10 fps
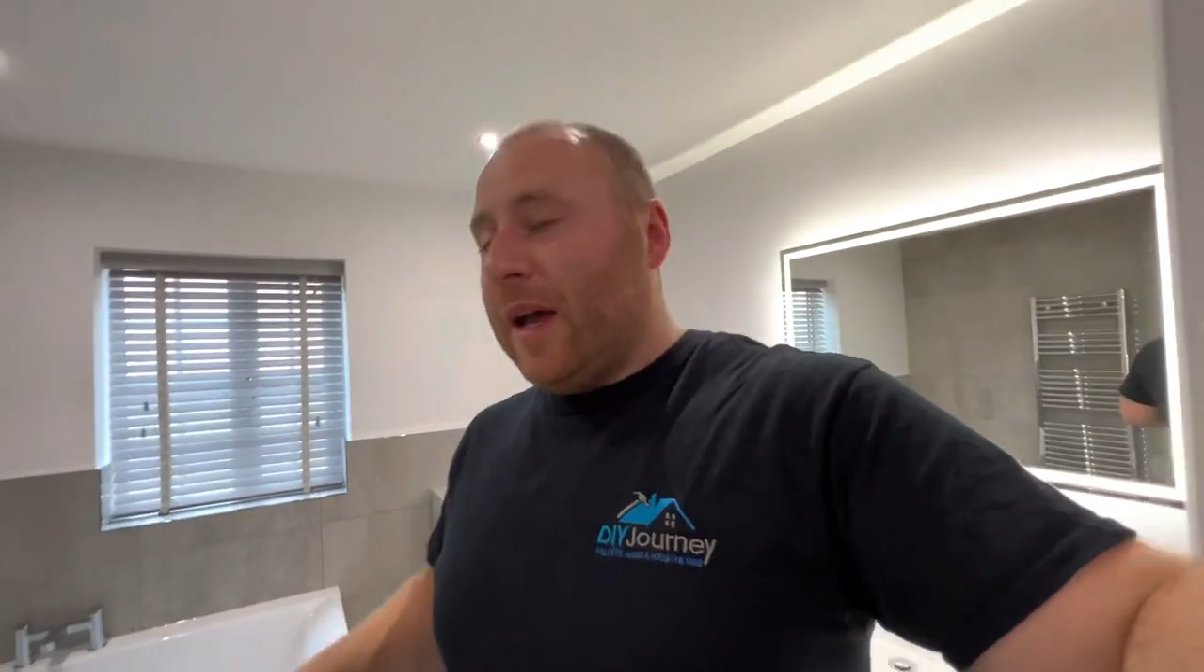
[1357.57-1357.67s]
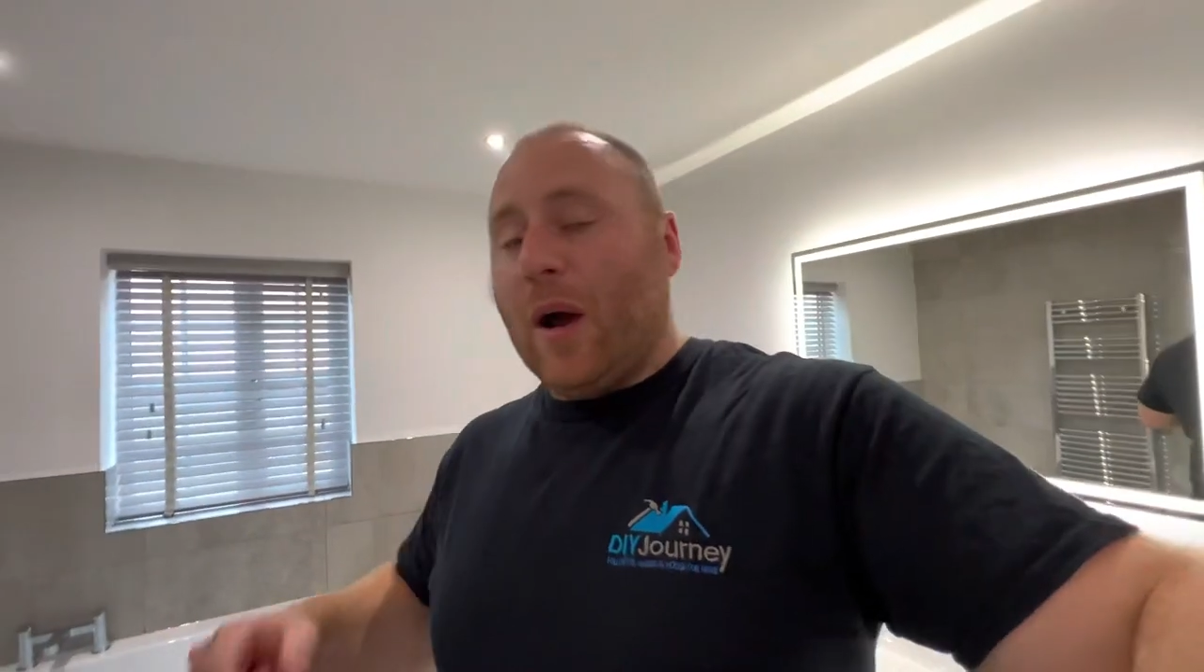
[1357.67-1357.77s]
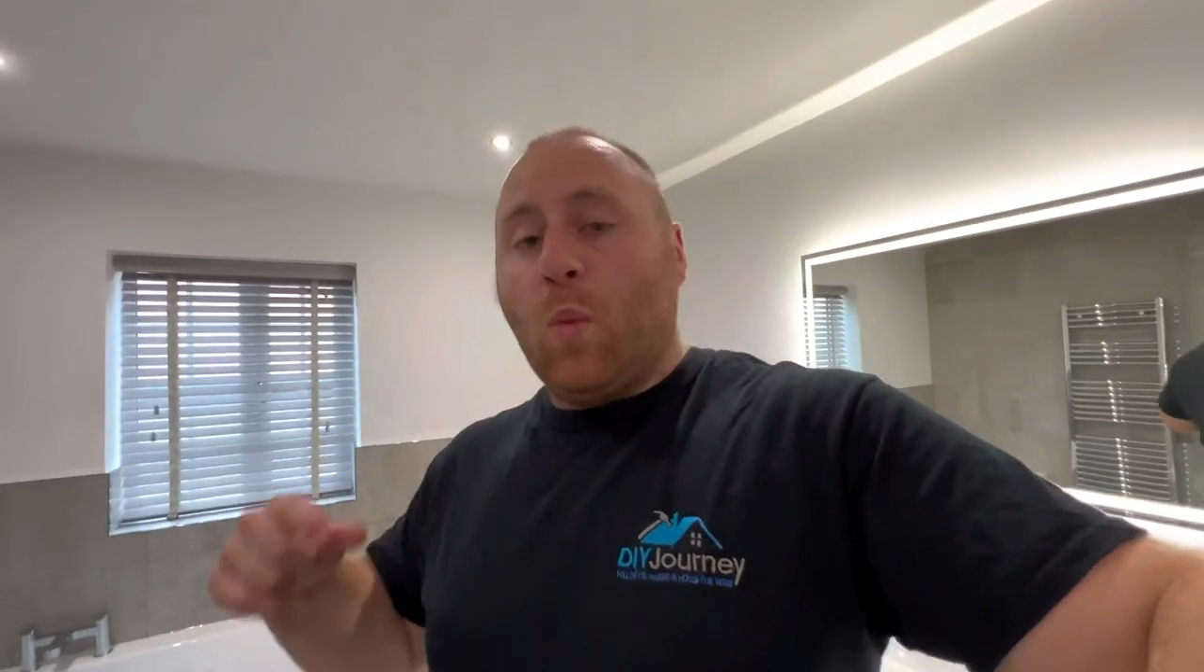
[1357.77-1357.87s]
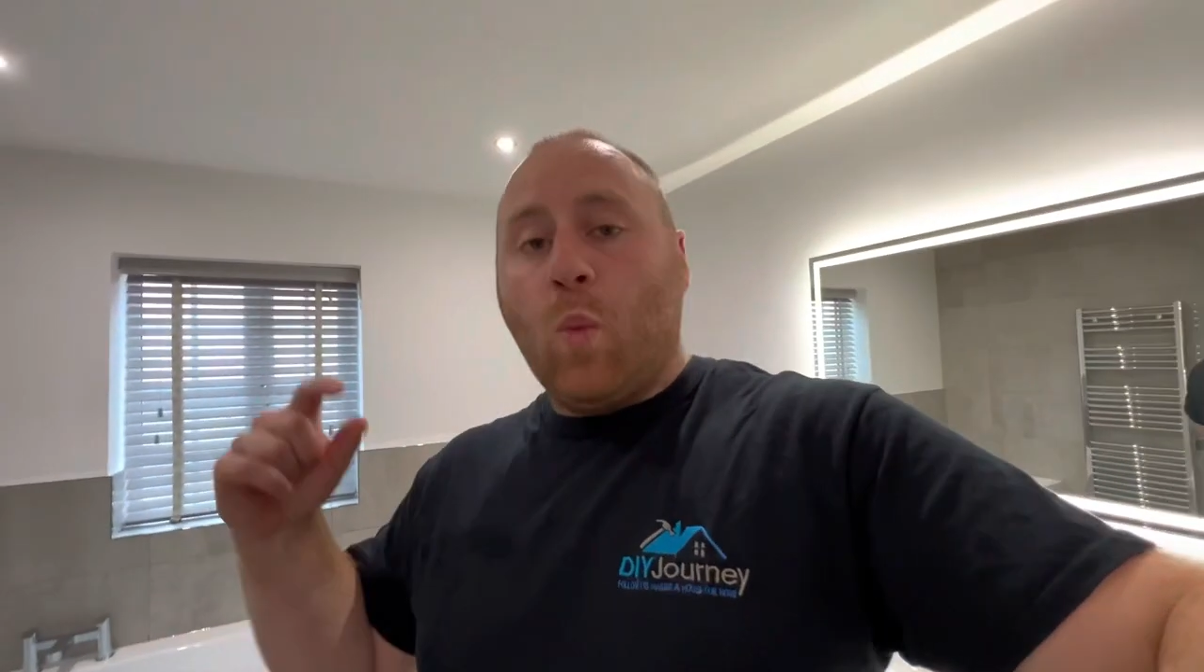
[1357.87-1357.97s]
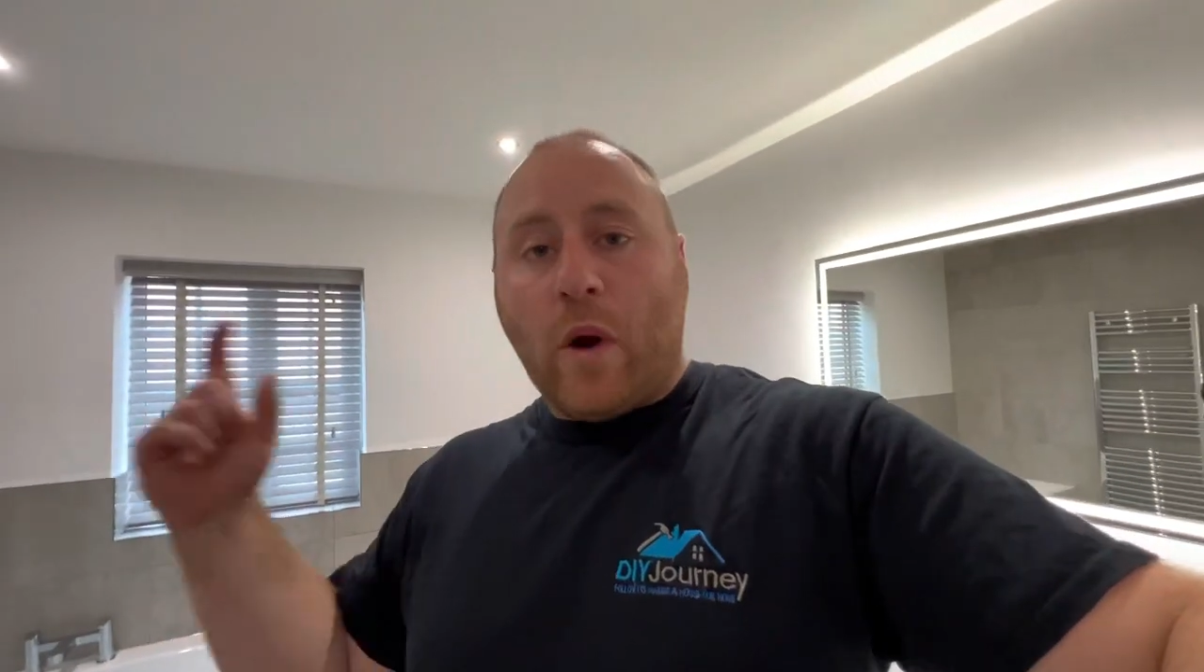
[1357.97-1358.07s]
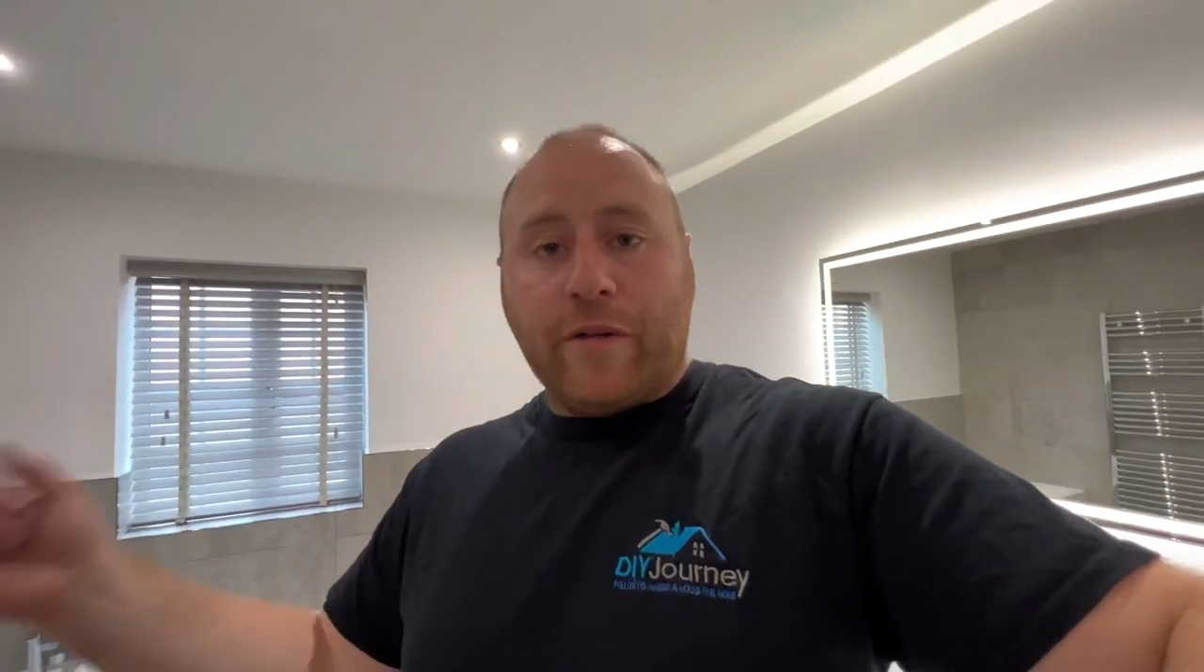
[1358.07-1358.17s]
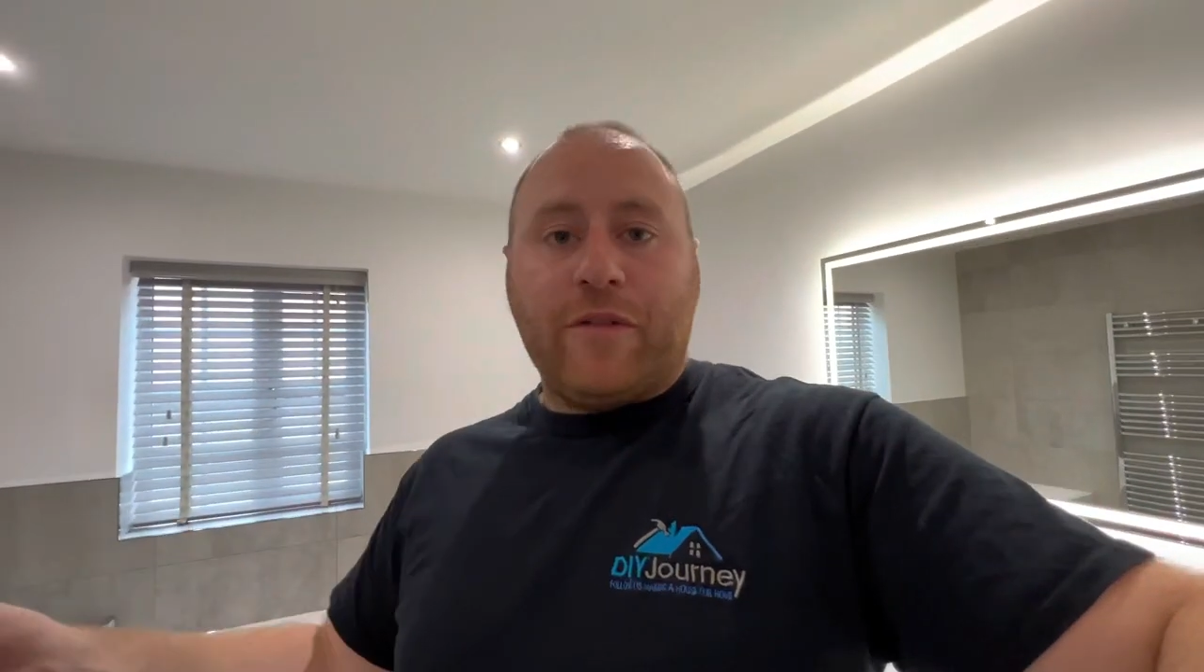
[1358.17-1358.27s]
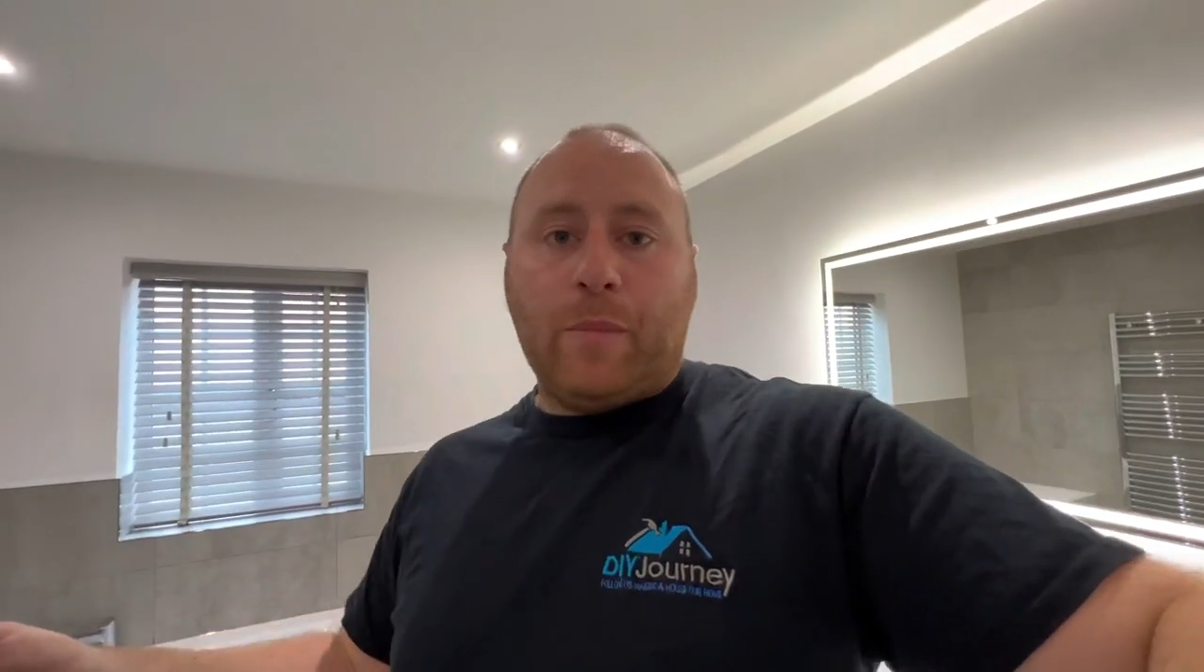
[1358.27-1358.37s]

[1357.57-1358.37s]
and one of the